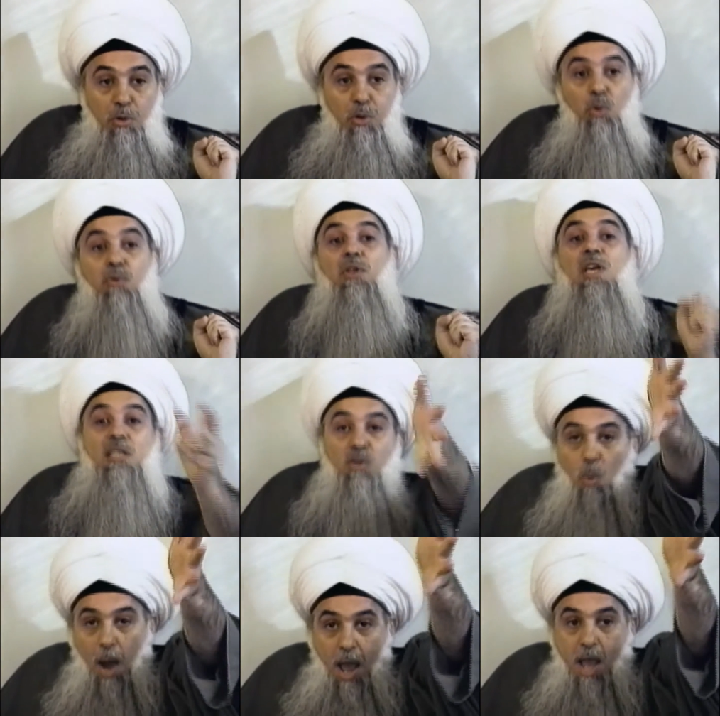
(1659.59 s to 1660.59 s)
through these
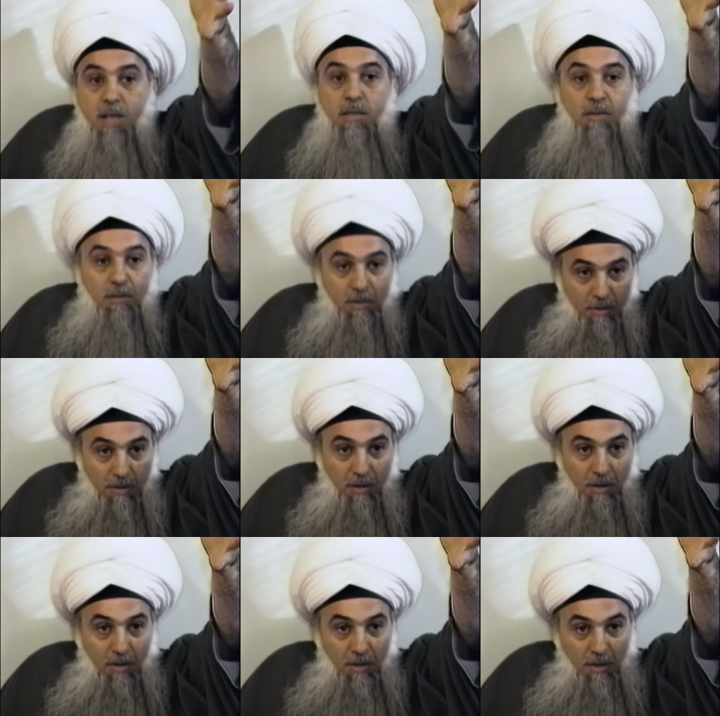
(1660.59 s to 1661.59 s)
ways
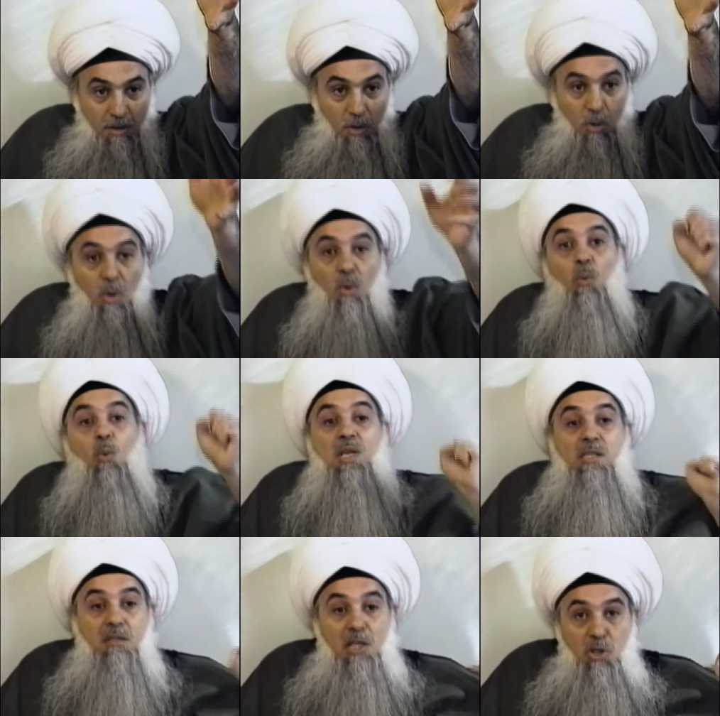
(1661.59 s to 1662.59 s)
with the